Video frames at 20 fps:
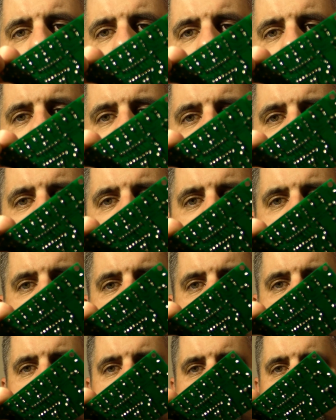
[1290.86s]
in the United States
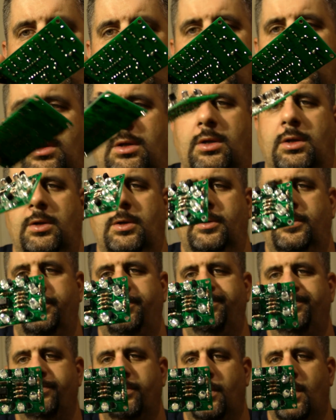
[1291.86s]
also.
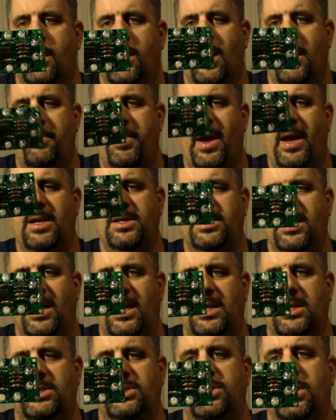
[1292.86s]
You're not buying
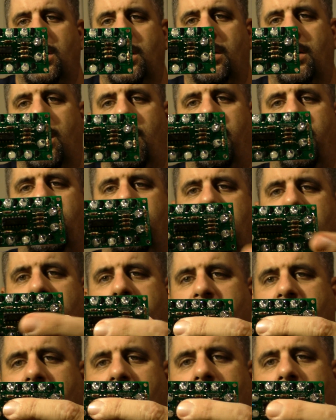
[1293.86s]
Chinese junk. All the
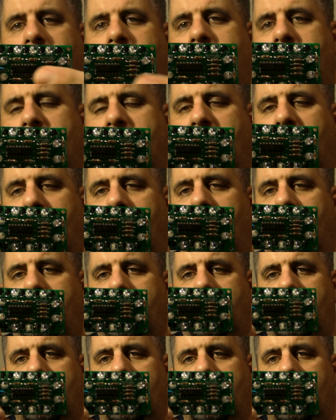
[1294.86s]
chips are, you know,